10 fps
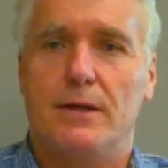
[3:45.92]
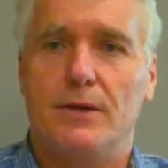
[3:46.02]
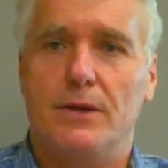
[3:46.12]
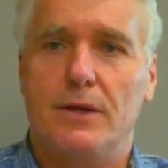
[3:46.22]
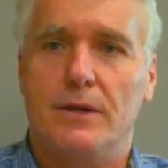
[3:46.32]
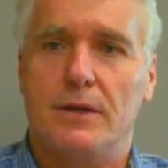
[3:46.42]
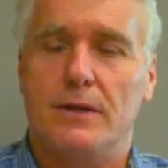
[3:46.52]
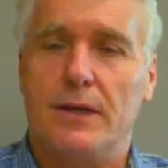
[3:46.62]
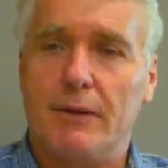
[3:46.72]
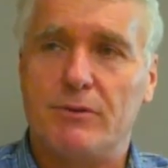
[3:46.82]
learning
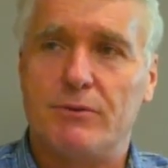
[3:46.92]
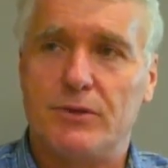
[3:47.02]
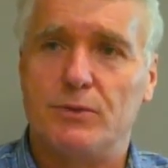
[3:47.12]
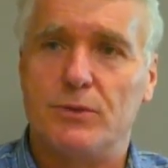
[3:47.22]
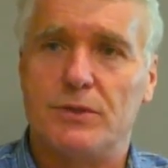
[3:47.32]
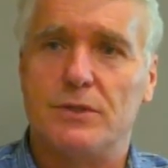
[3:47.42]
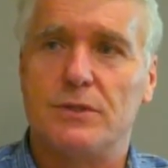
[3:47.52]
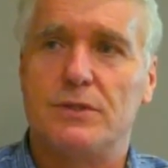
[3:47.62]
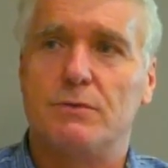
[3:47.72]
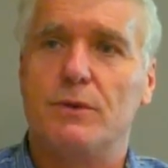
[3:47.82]
the language
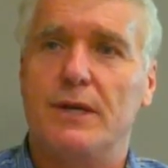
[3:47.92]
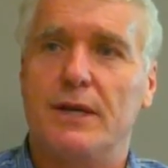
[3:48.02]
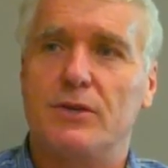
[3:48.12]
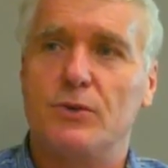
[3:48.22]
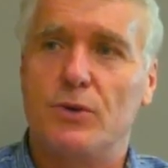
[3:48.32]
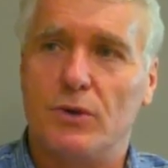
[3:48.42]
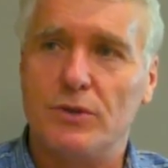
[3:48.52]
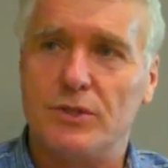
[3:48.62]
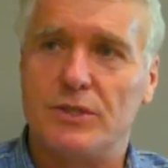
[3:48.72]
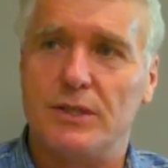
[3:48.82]
resources, we now do
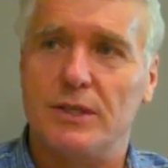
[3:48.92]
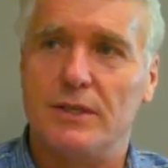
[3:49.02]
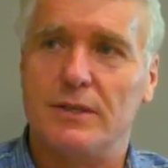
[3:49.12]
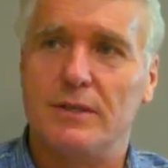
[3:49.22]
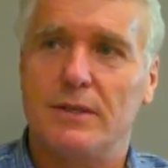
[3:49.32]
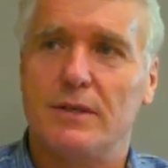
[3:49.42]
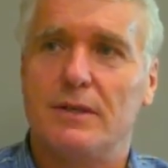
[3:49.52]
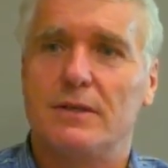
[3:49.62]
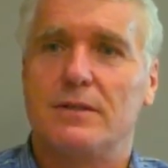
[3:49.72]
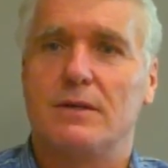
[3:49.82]
consciously.
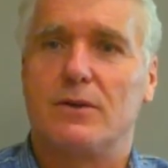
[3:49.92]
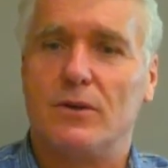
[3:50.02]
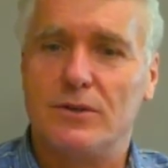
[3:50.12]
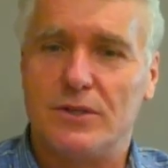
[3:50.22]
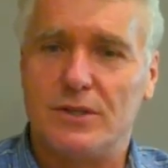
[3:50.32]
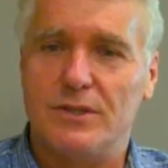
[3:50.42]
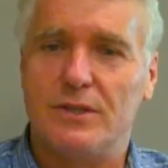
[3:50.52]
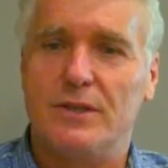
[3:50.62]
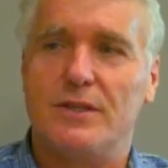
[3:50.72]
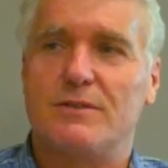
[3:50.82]
So conscious
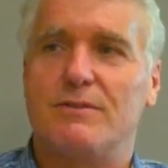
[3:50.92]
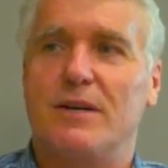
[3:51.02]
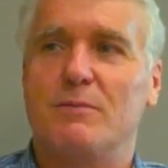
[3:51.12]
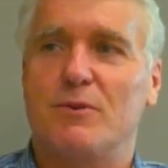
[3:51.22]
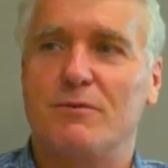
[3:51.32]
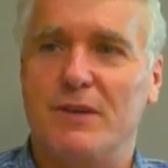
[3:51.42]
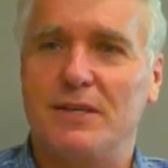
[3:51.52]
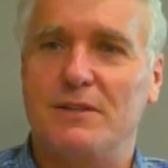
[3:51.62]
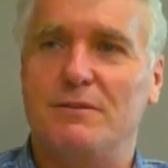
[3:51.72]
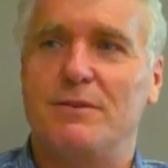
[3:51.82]
learning is far more
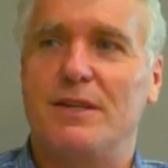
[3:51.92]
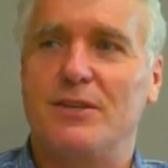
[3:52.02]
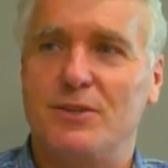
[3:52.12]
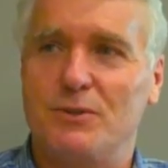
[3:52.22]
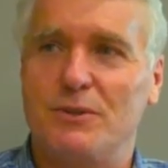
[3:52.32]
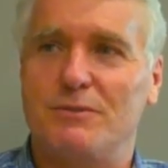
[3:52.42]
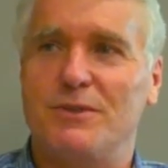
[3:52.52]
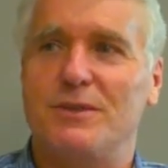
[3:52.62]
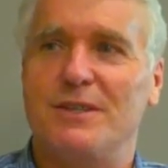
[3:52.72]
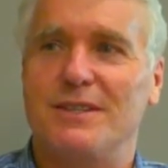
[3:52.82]
effective than intuitive
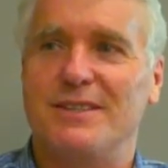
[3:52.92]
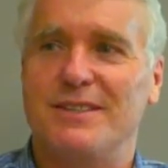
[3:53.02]
learning.